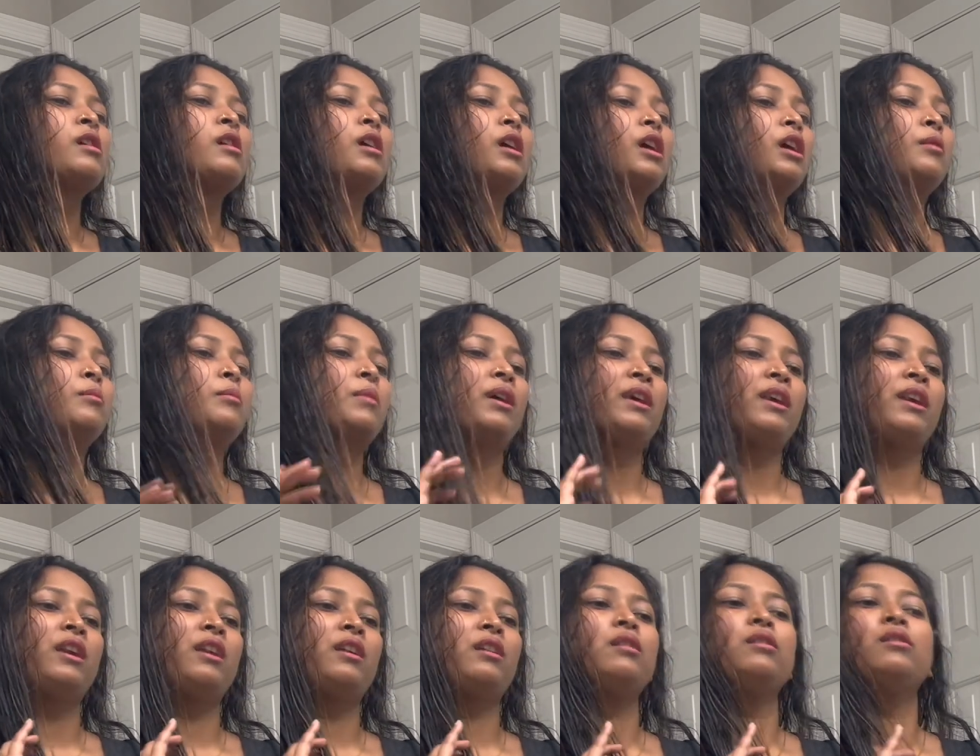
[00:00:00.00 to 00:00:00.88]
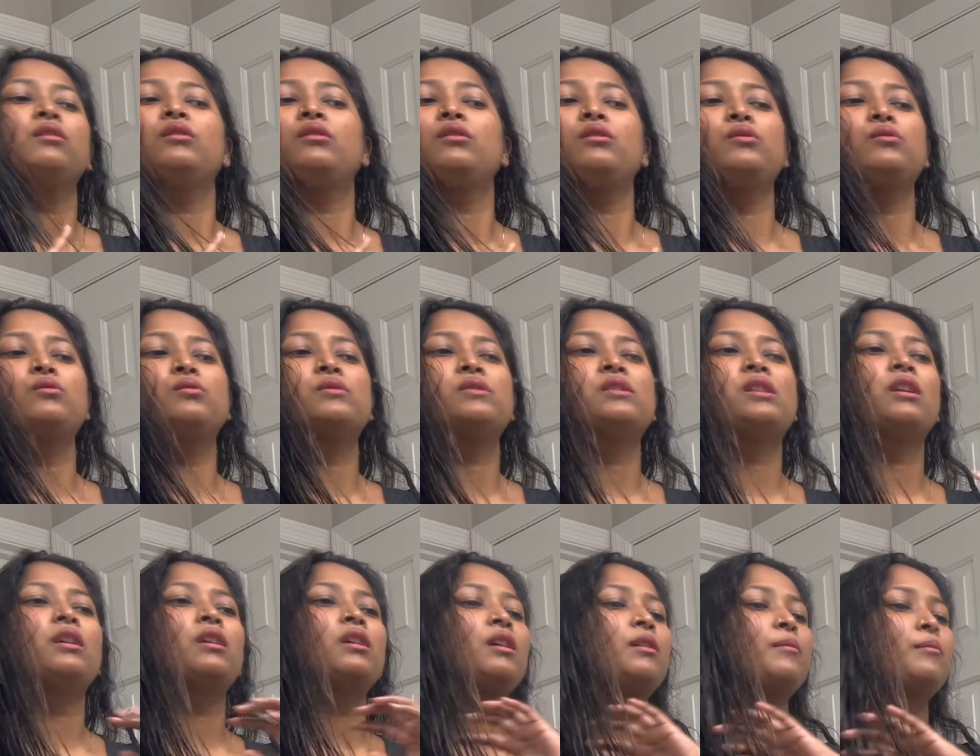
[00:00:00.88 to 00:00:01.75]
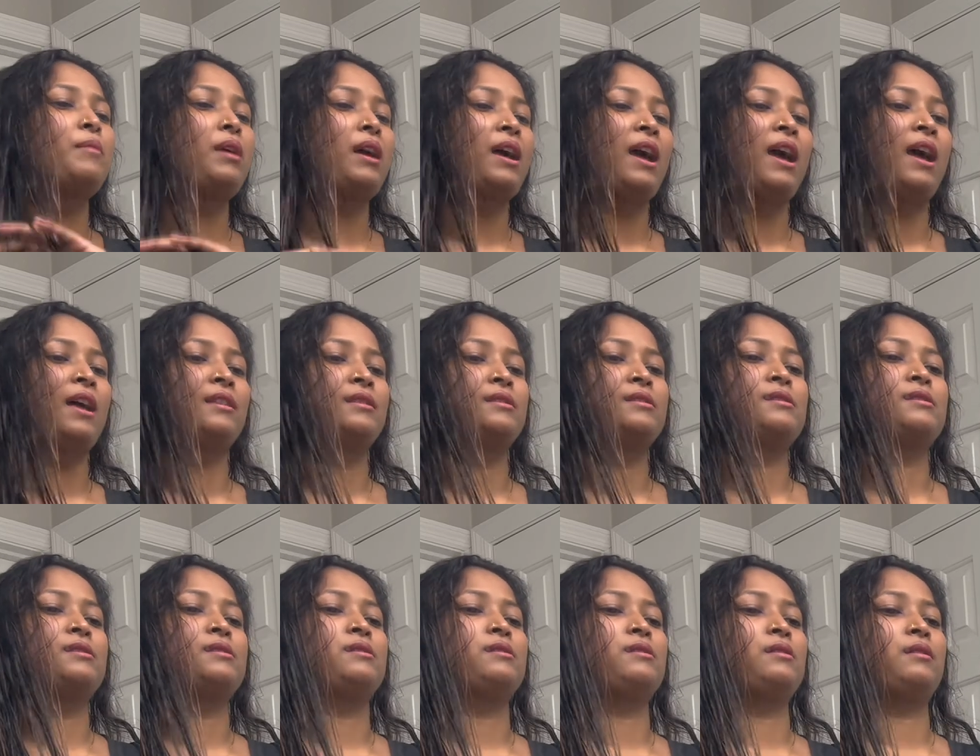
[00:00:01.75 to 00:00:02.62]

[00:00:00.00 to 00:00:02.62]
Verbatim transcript: in my hair using my hands.